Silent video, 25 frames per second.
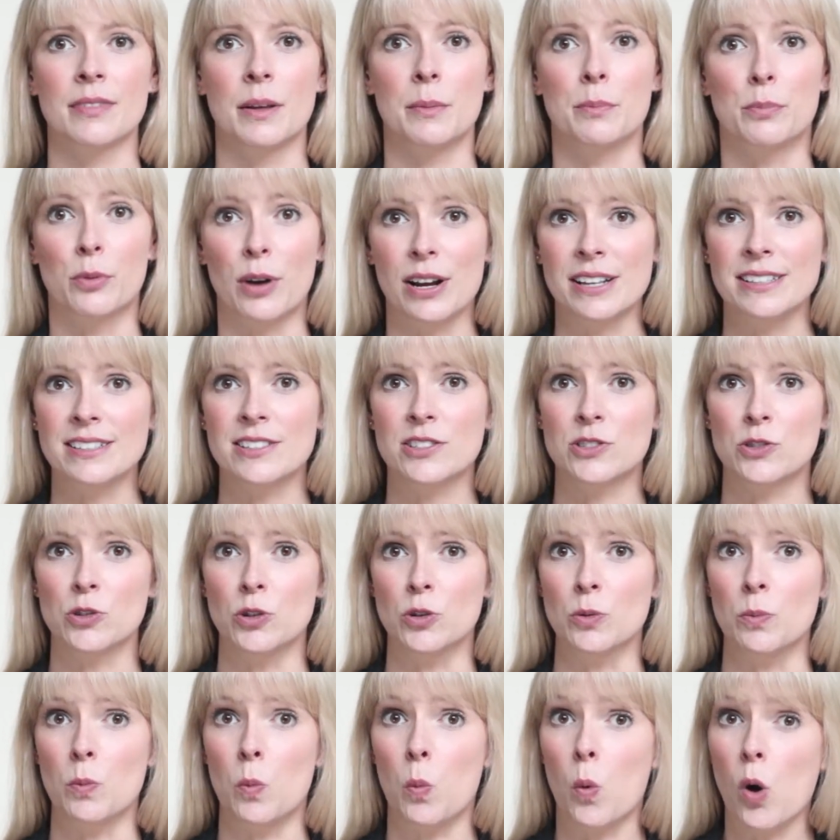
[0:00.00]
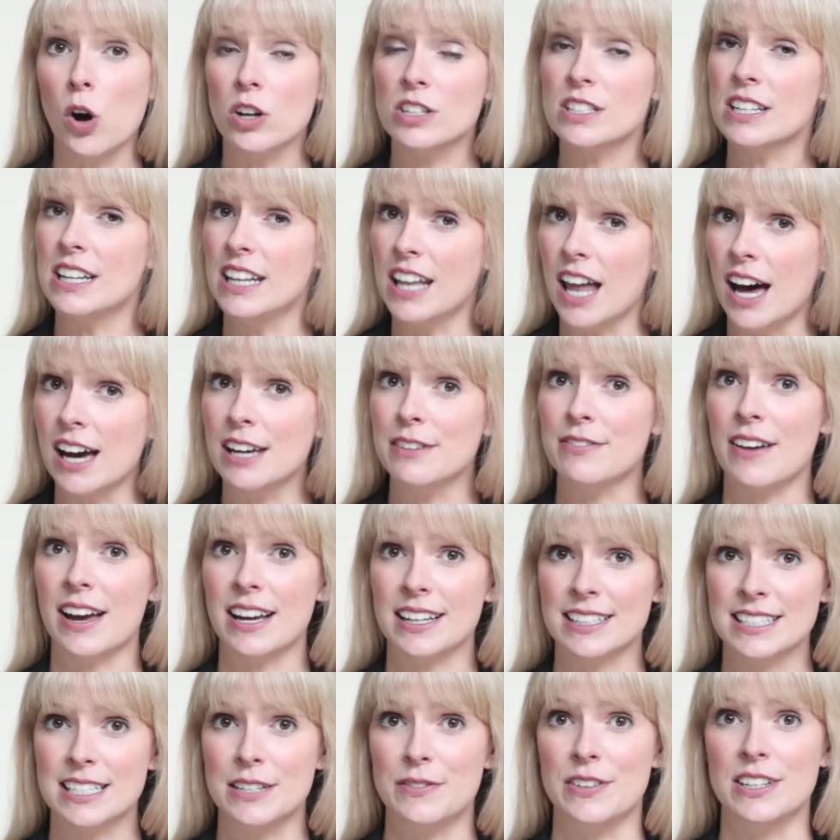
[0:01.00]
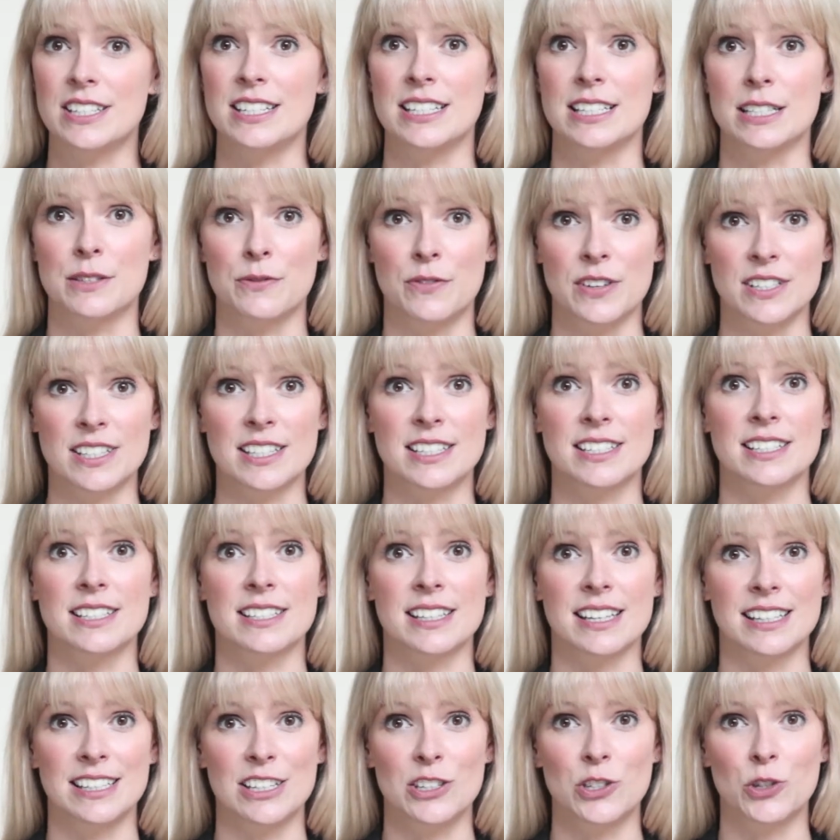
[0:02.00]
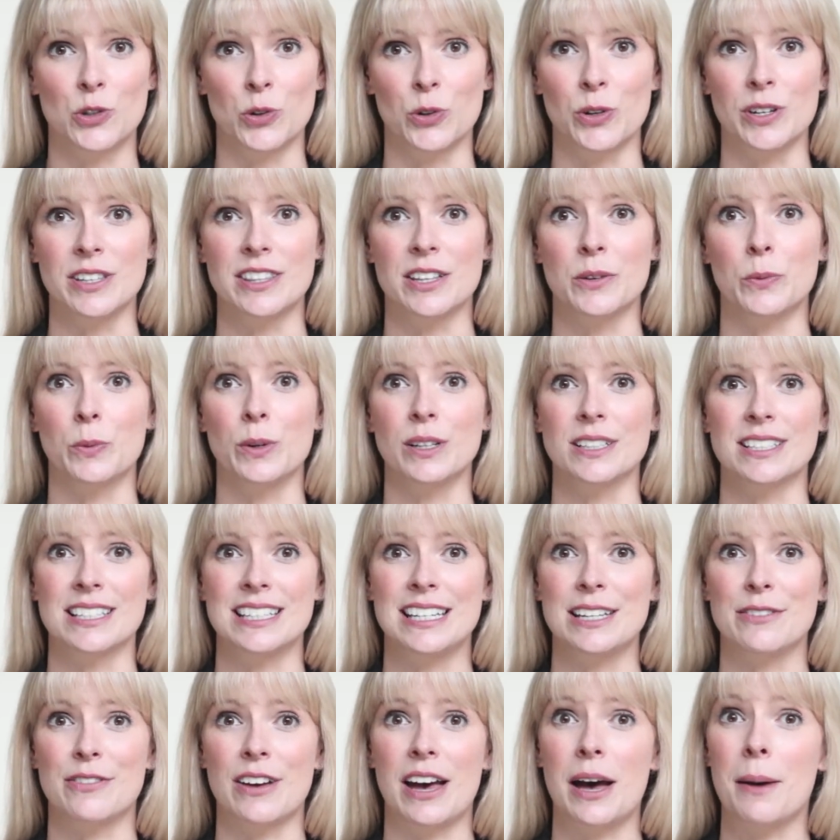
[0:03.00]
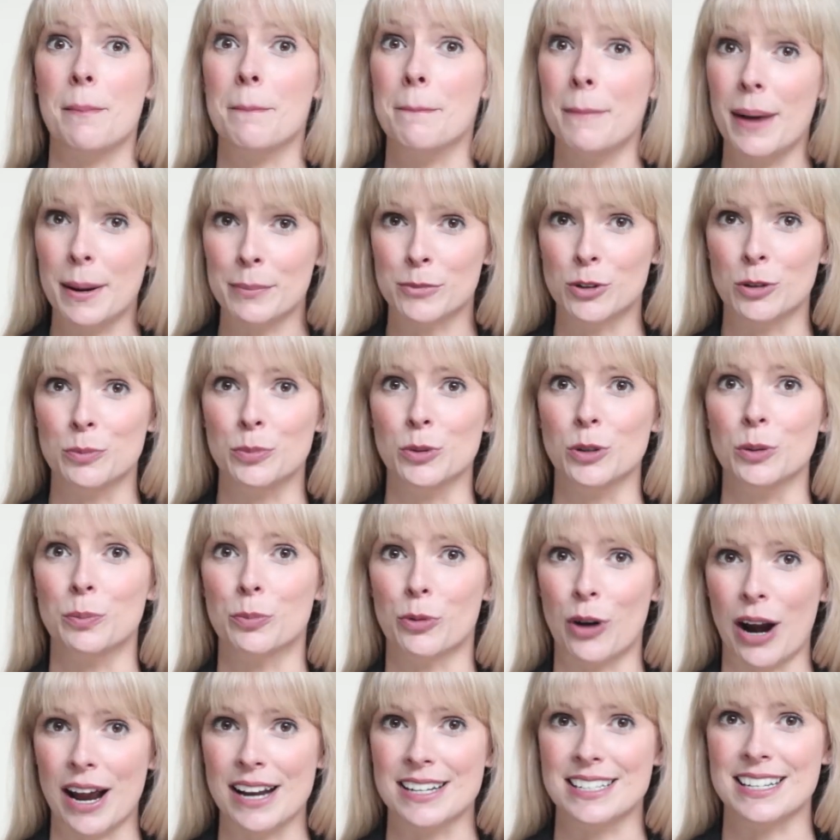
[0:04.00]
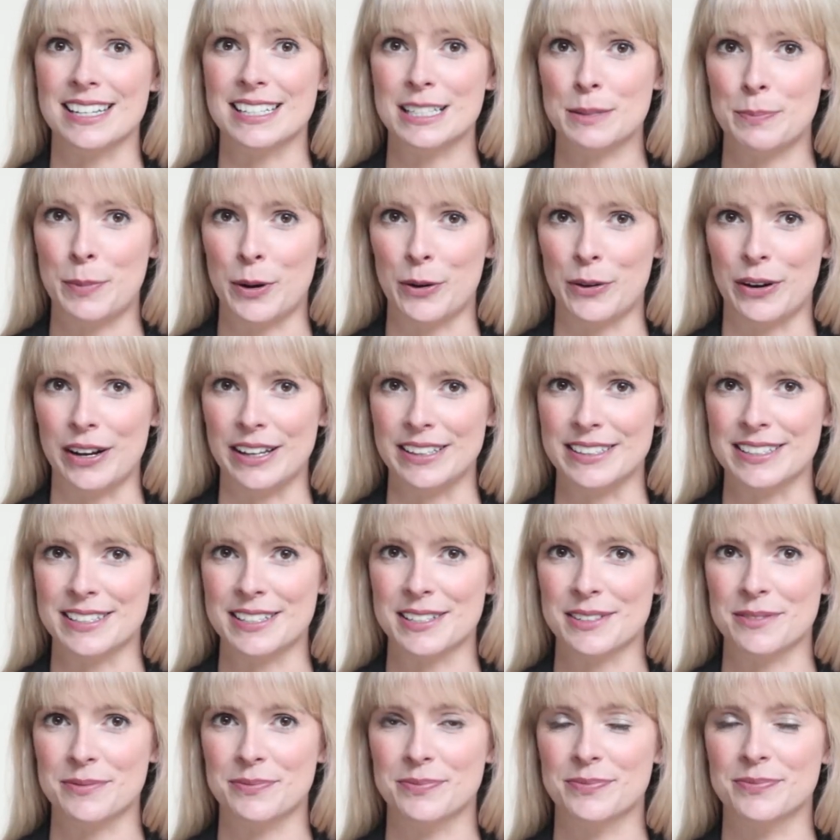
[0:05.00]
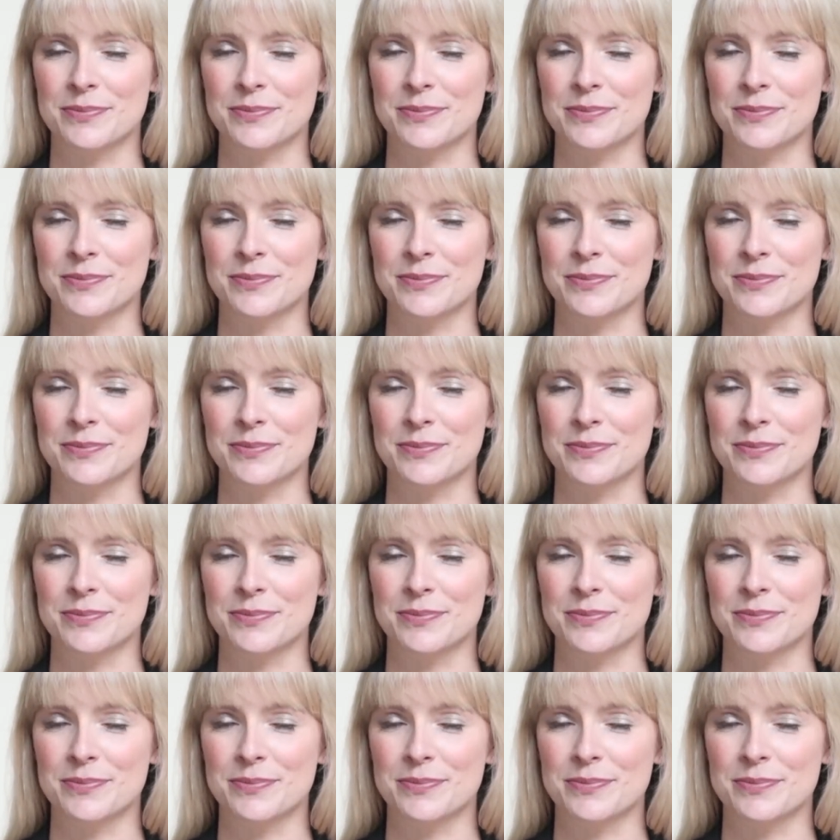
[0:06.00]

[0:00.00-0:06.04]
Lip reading: Brainstorm what live activities visitors can enjoy that will deliver a memorable brand experience.